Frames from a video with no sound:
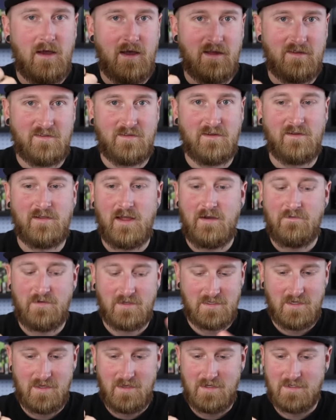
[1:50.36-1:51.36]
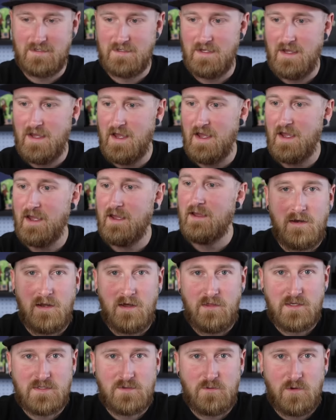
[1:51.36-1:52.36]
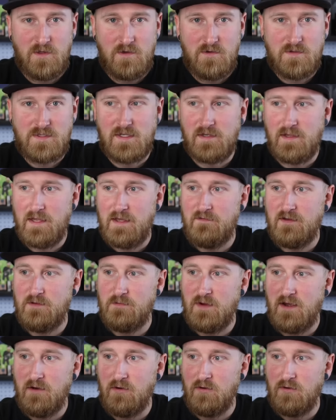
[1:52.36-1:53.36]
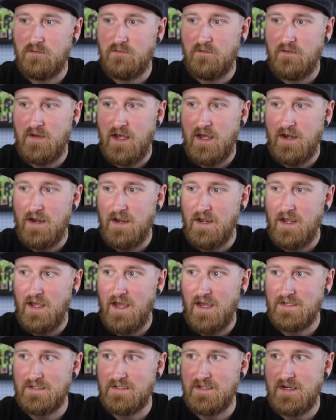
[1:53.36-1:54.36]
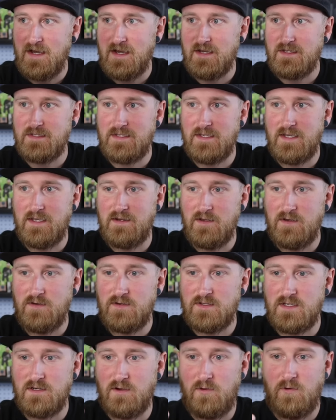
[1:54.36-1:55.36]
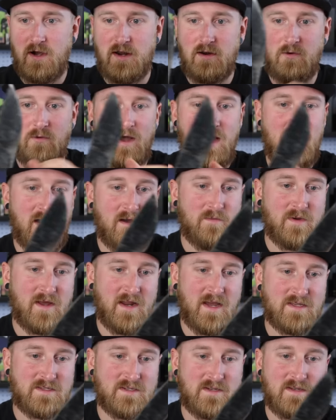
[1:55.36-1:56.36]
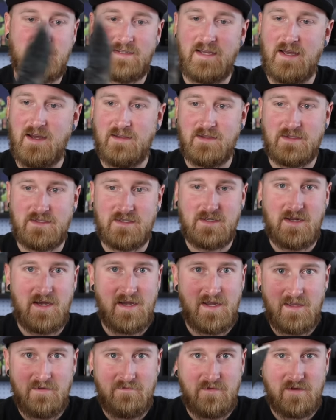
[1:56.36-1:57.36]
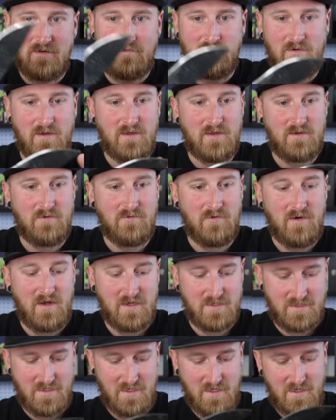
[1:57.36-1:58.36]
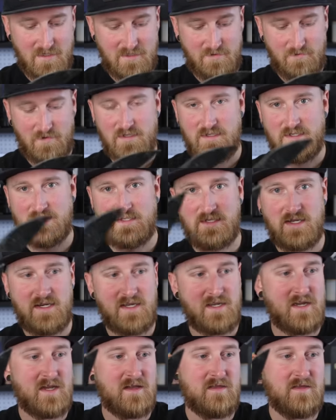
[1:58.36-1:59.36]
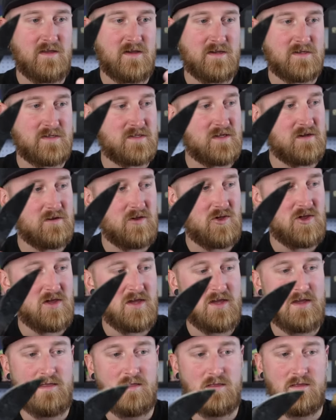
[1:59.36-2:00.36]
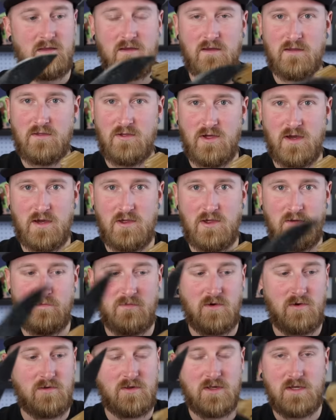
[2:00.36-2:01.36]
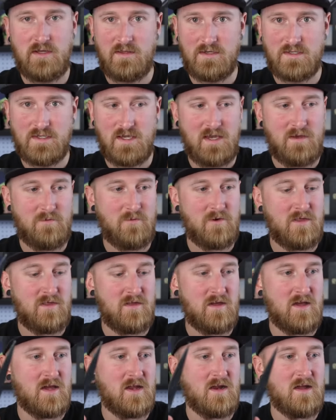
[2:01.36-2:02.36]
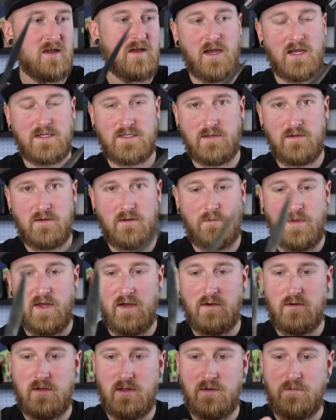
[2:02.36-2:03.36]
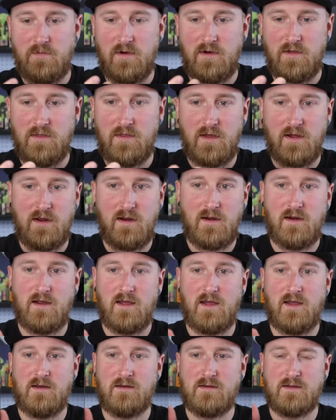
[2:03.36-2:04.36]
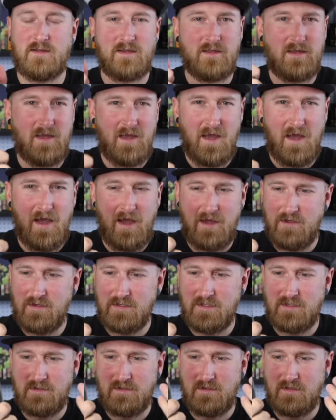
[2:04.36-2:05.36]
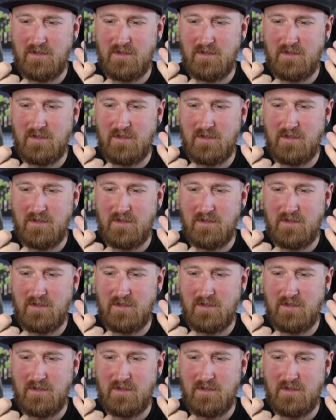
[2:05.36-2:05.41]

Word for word: I still love it to this day. Now this one used to live in my old van and it has not seen use in quite a while, but as you can tell, it's not even really rusted. It's been sitting in this sheath, injection molded. This came with it, has a little belt clip on there, and yeah, I just